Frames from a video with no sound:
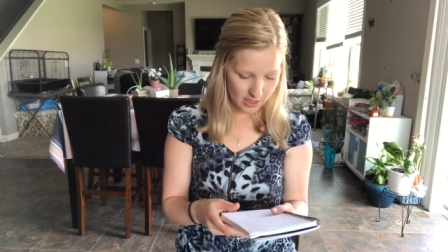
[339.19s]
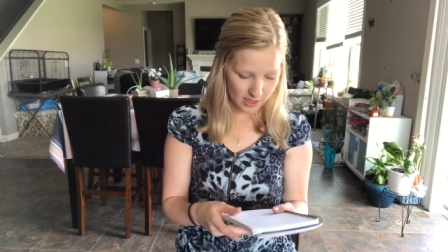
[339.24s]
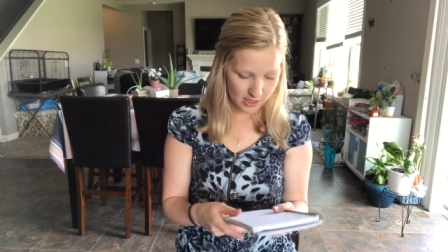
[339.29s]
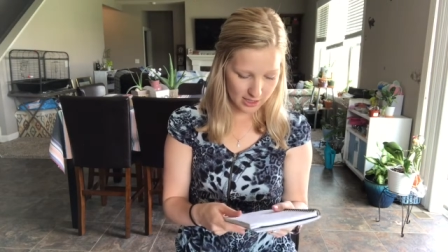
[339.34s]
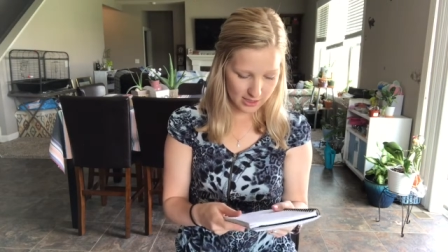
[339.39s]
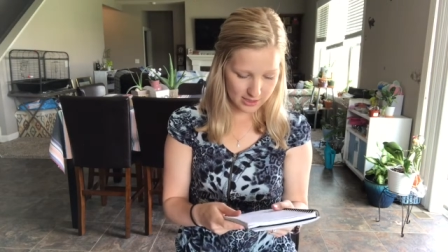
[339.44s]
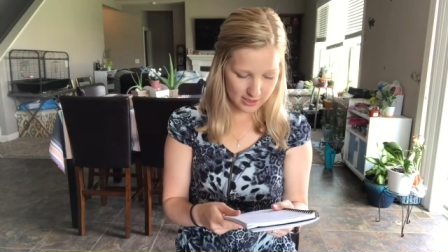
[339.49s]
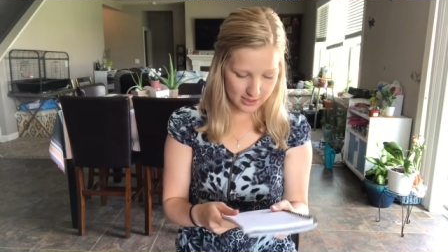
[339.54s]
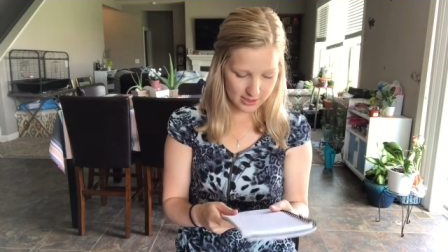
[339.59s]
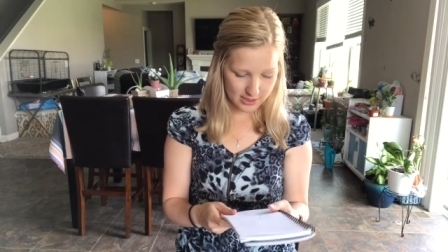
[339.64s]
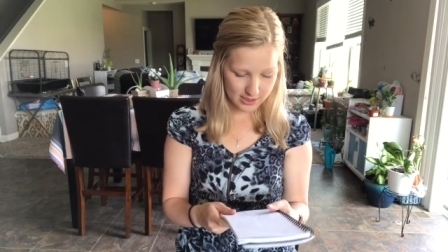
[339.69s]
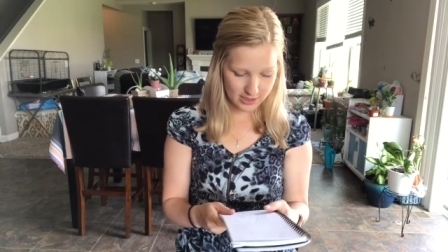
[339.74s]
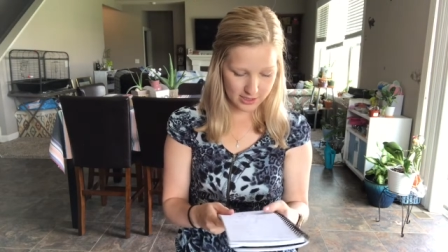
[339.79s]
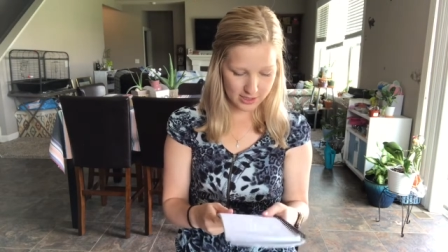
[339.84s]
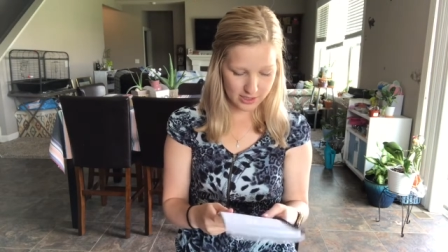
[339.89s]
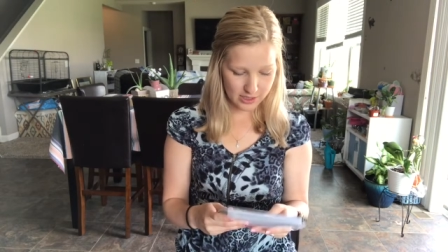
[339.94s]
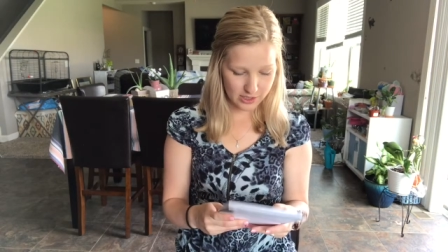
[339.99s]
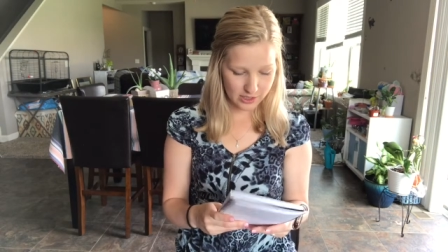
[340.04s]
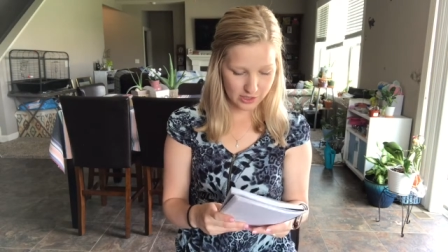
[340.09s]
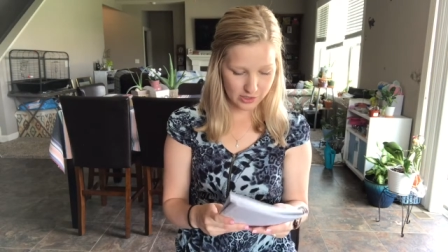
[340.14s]
Let's
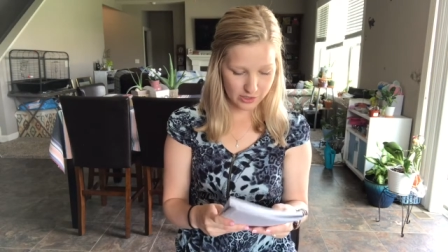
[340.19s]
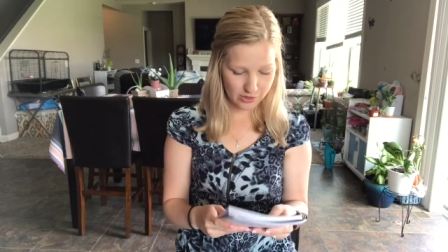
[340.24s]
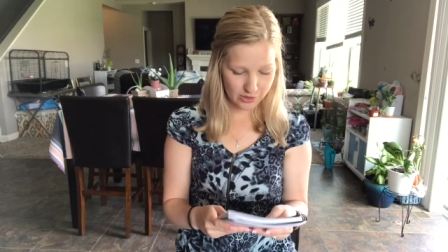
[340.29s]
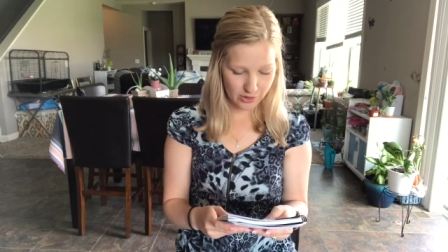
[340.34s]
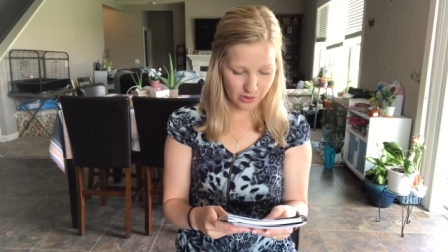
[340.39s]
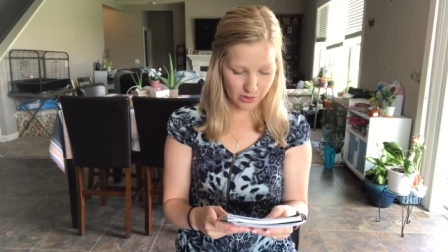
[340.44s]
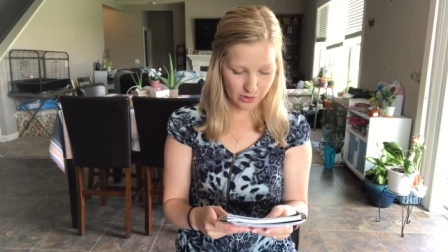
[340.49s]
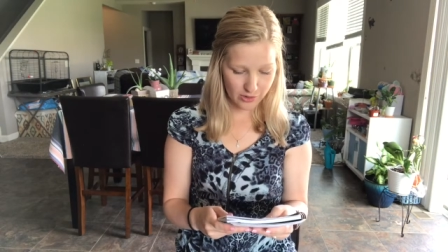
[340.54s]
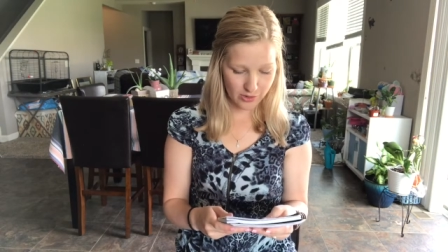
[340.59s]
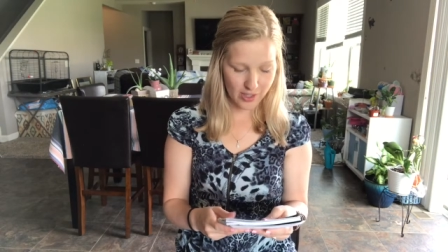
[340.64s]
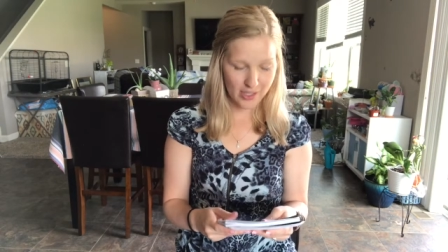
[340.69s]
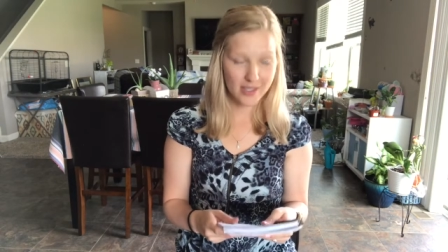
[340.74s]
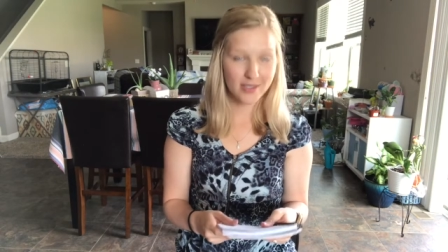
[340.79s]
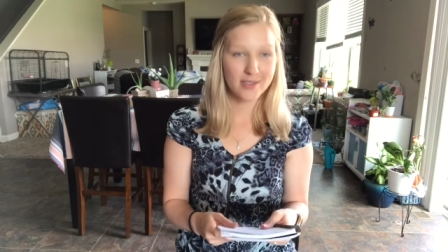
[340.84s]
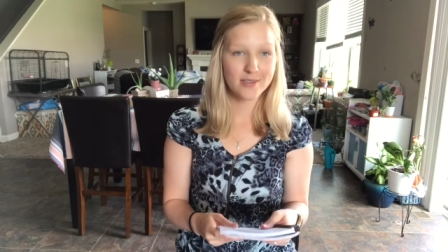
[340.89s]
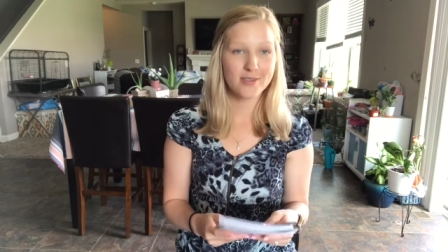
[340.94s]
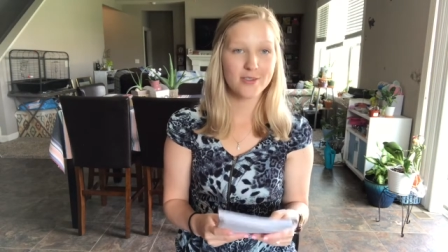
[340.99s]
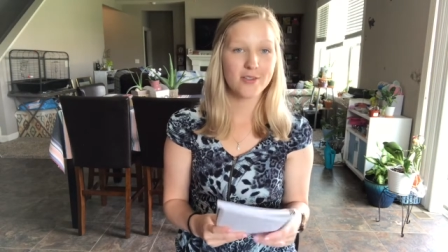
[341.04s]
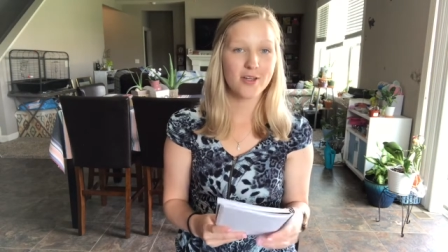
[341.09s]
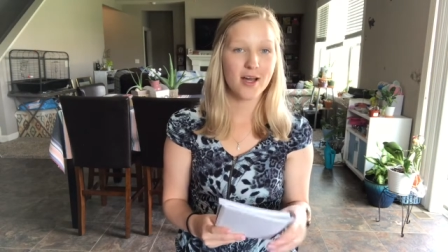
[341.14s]
see. So I
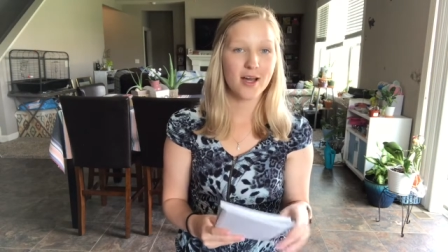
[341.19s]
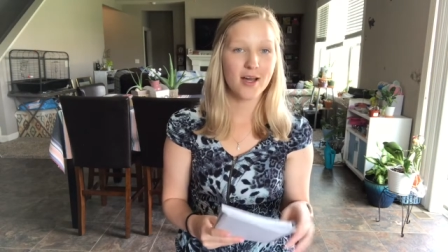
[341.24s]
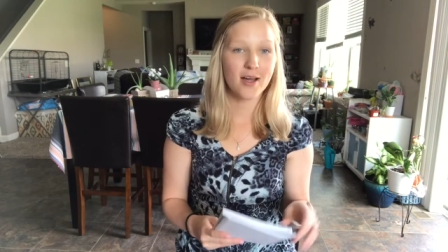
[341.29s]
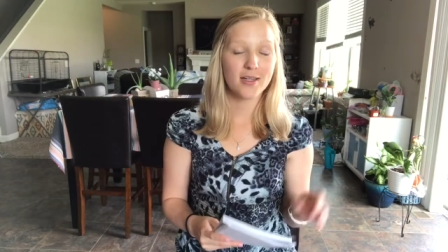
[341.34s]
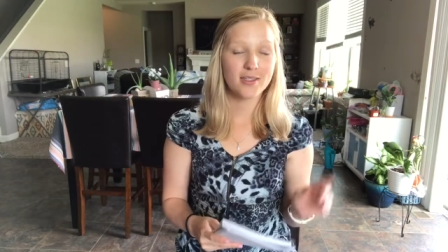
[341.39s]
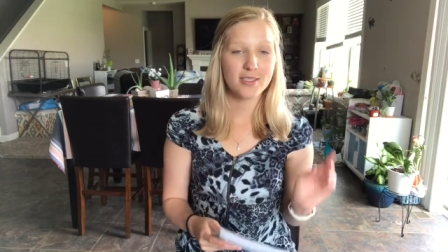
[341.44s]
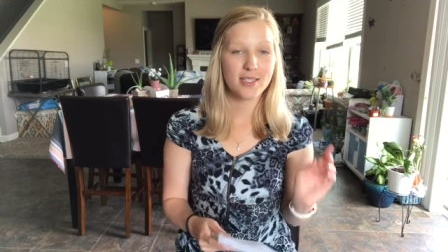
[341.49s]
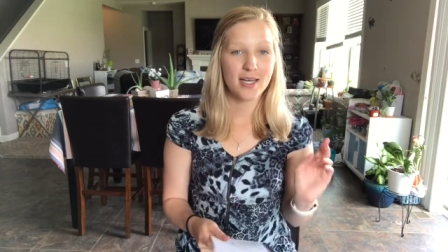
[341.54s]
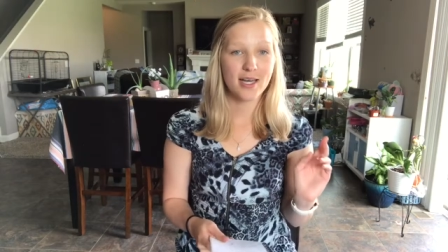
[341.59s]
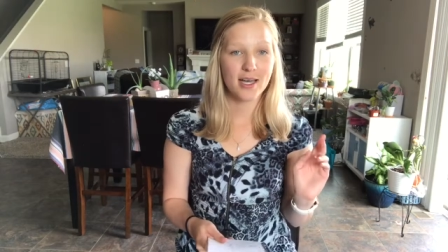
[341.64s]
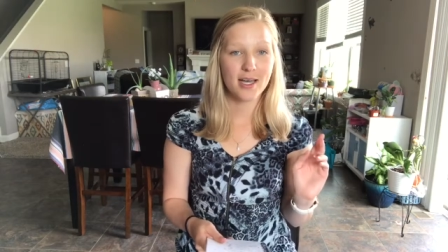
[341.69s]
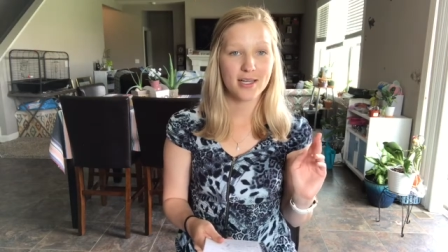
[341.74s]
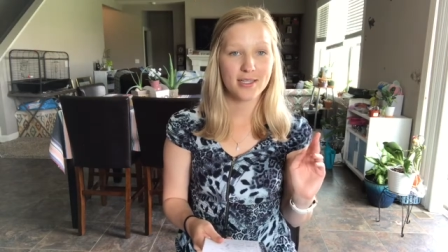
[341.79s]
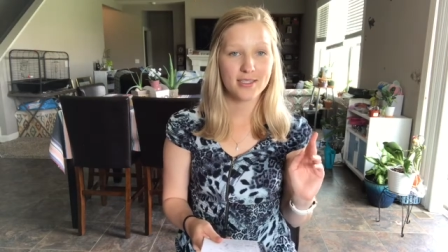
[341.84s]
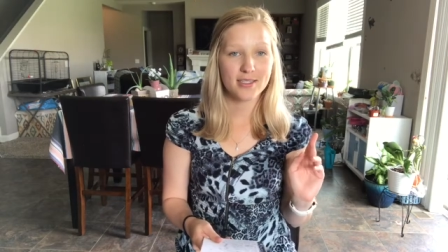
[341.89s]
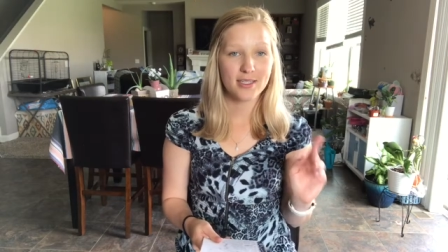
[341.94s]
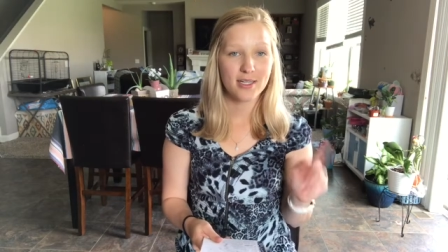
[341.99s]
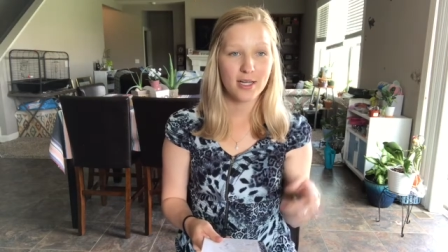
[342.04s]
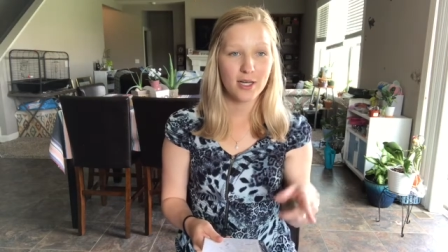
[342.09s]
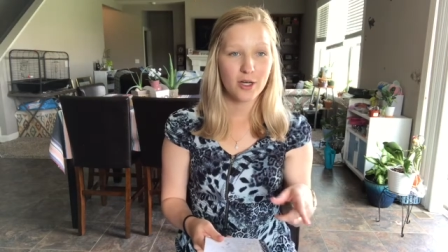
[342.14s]
need to
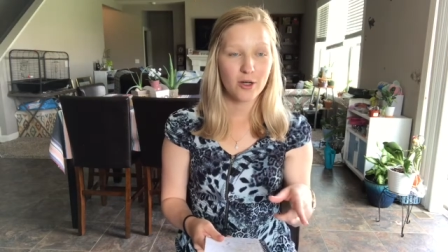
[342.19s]
contact